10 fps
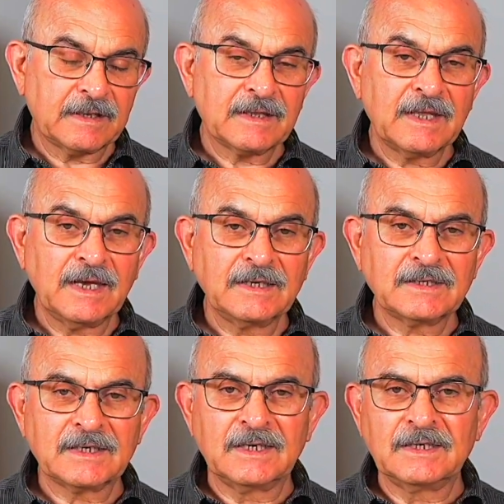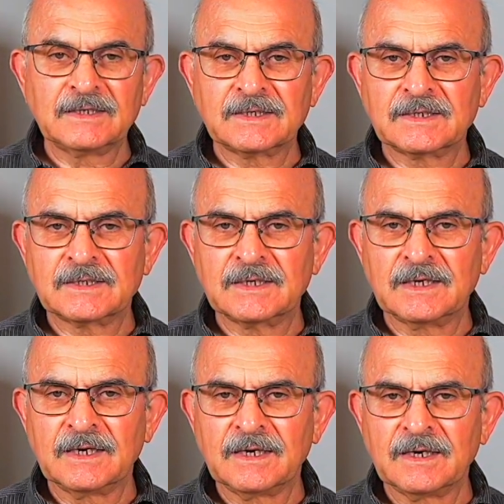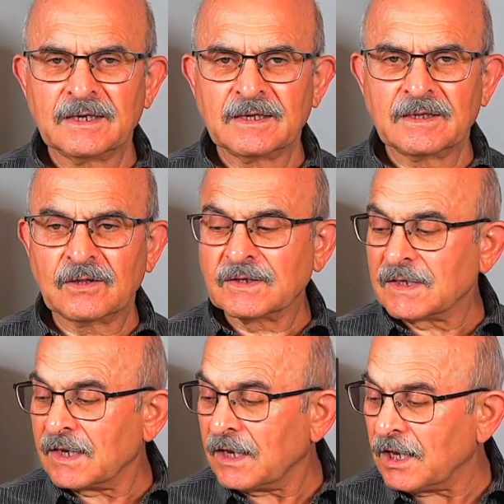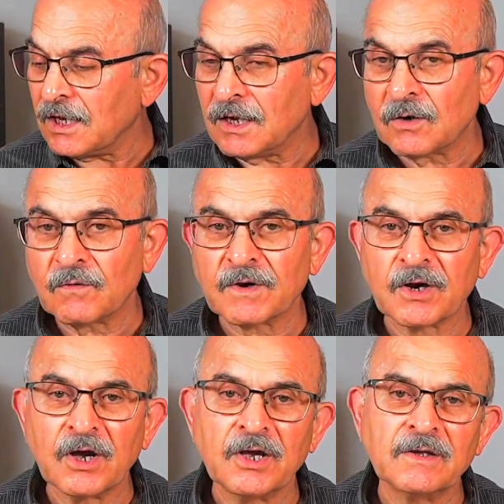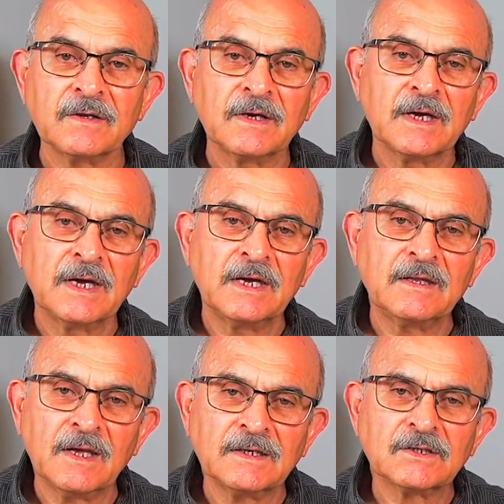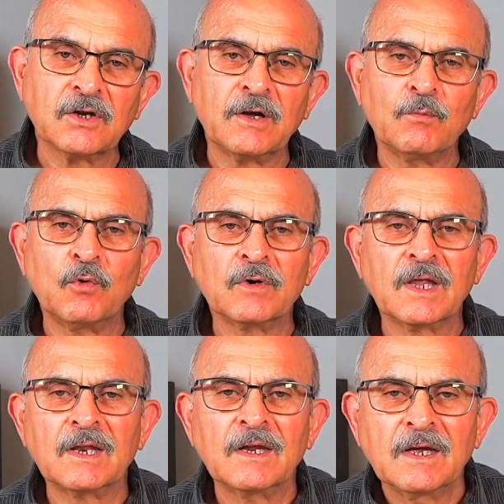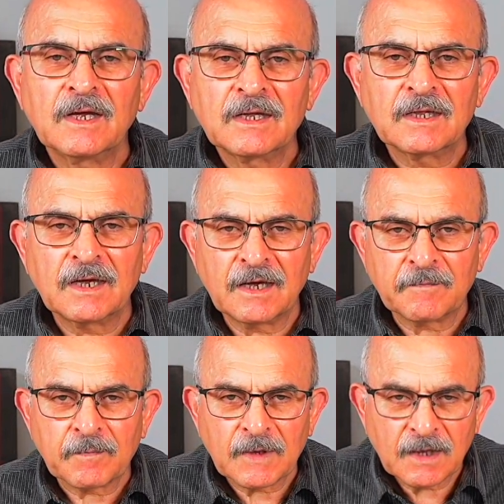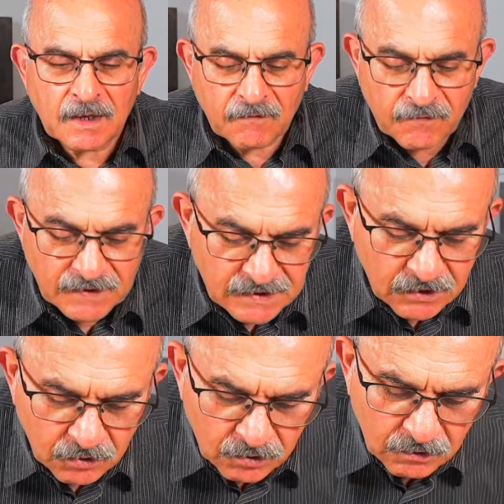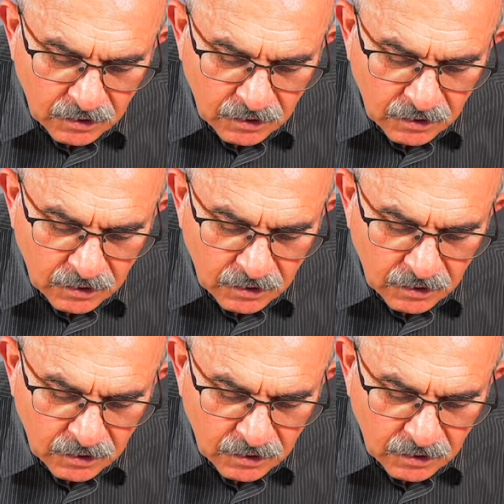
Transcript: things is doesn't heal overnight. It takes time, more than the physical